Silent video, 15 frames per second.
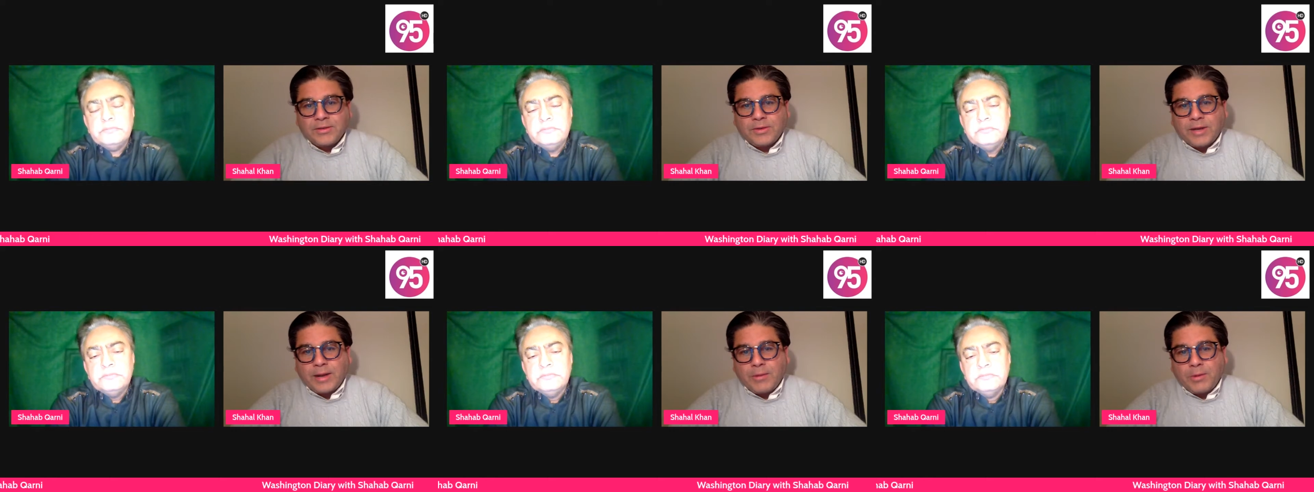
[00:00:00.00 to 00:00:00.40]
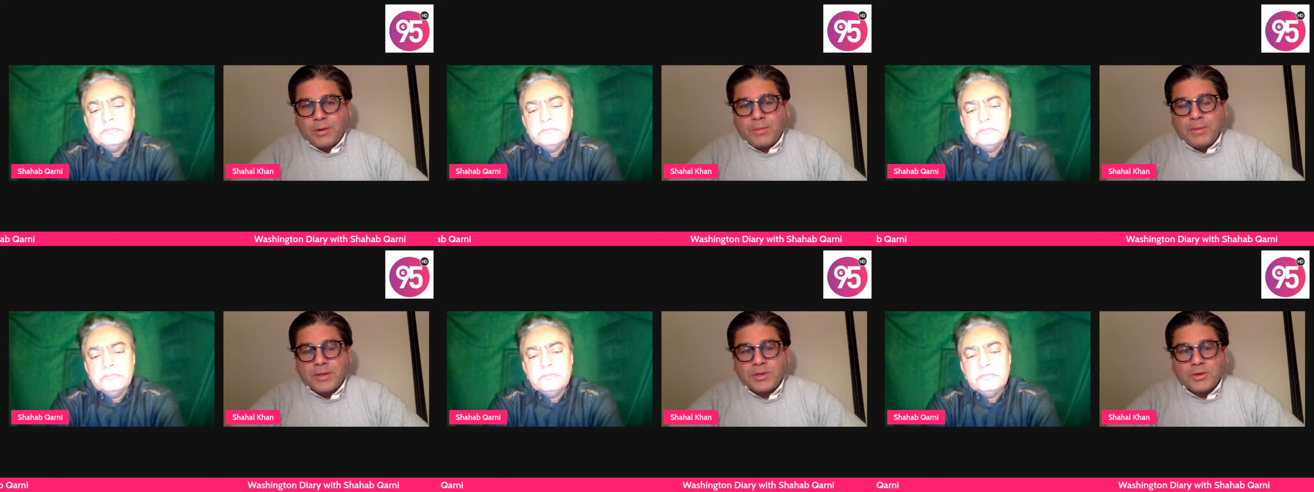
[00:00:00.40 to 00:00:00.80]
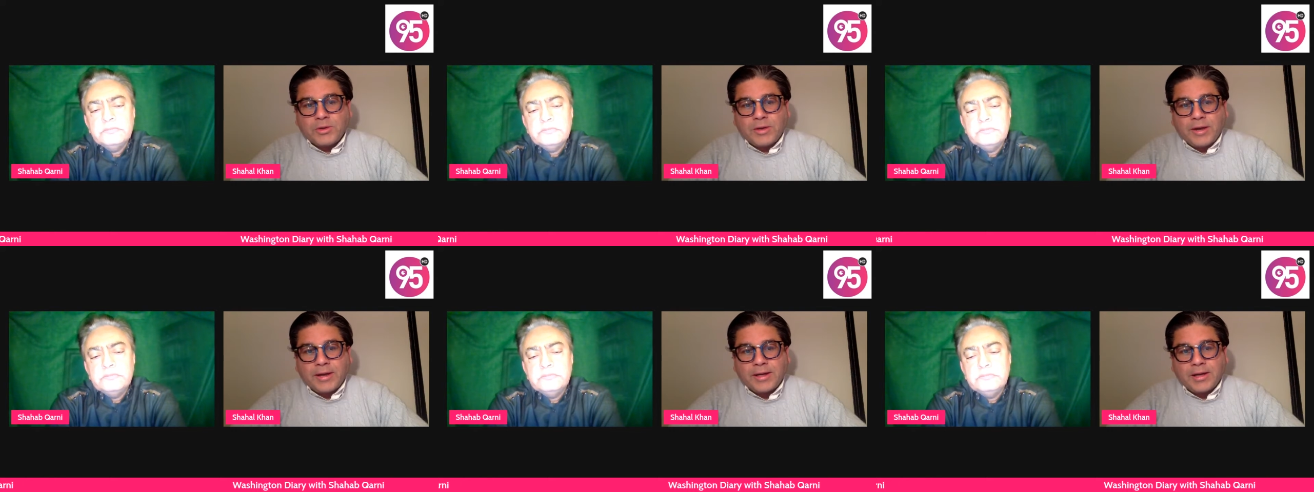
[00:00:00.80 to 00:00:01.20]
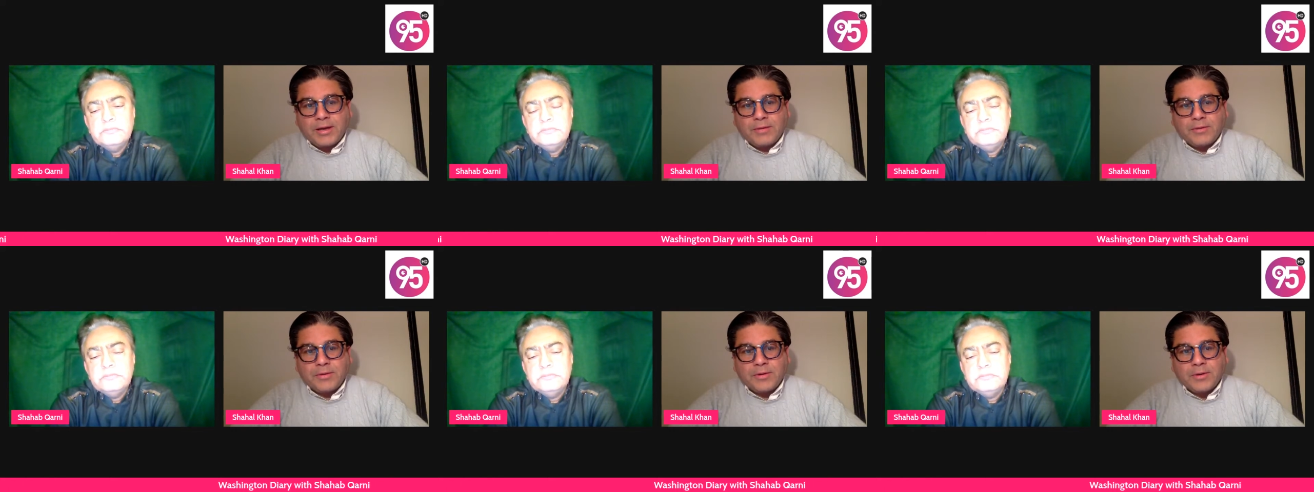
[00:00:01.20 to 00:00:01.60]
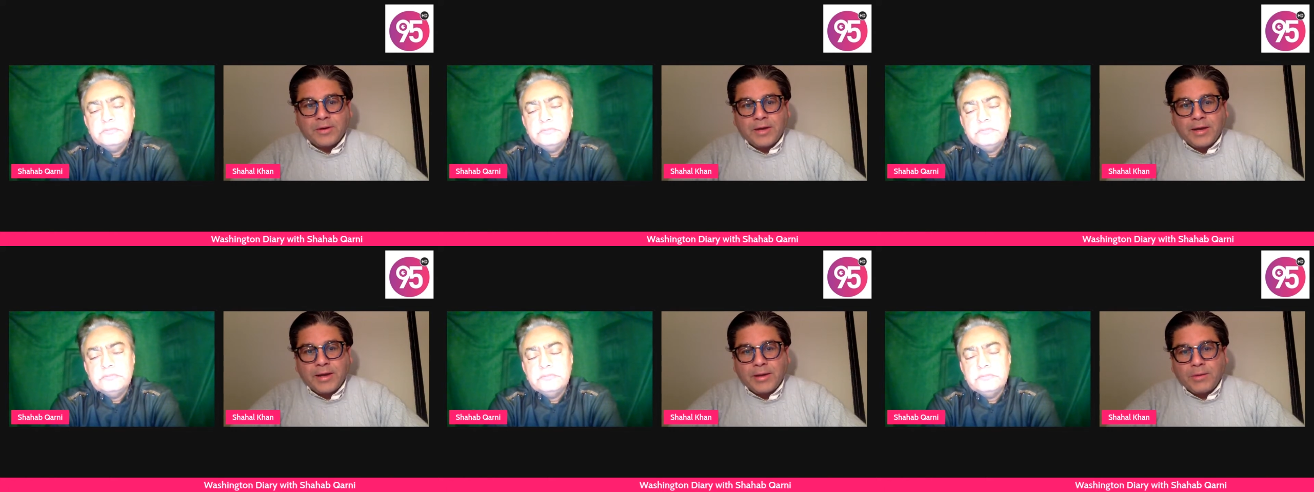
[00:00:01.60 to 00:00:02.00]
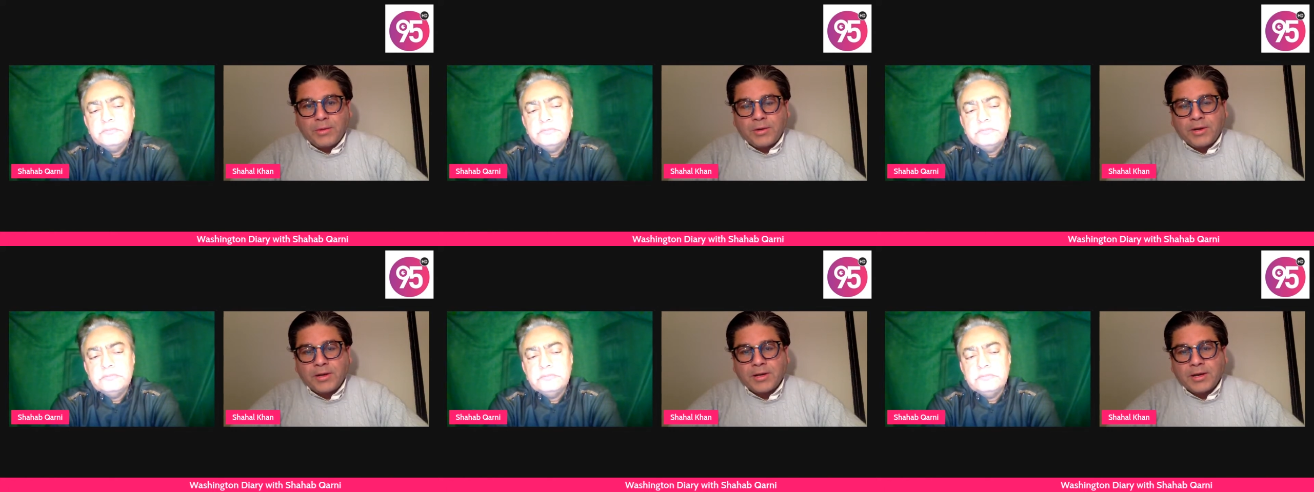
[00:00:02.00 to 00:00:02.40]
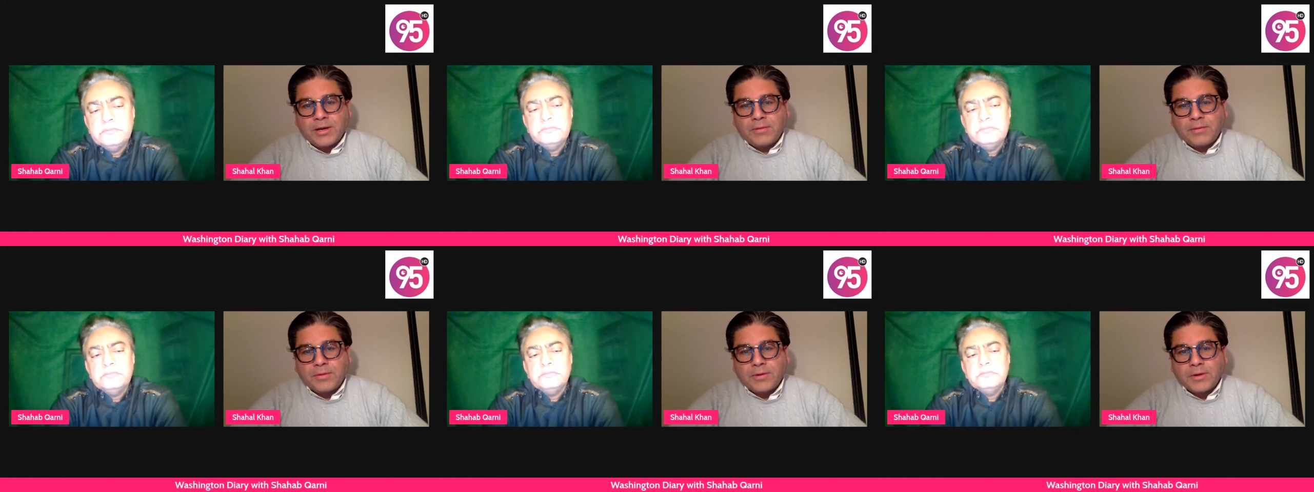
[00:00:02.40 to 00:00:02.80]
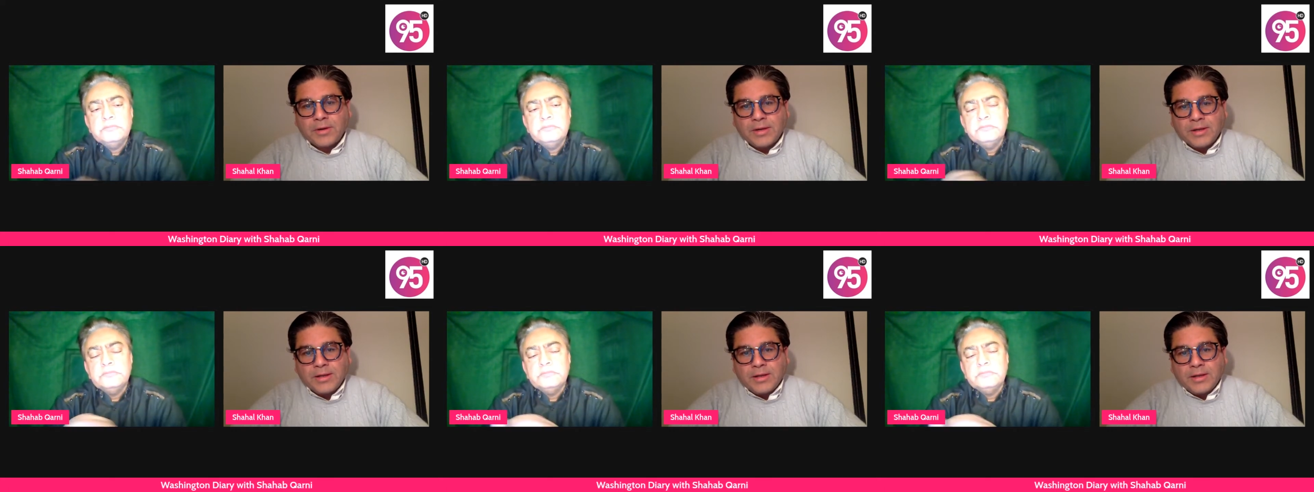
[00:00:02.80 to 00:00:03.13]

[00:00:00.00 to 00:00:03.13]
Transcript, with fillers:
Speaker 1: that I want to make sure that I cover, and I wanted to cover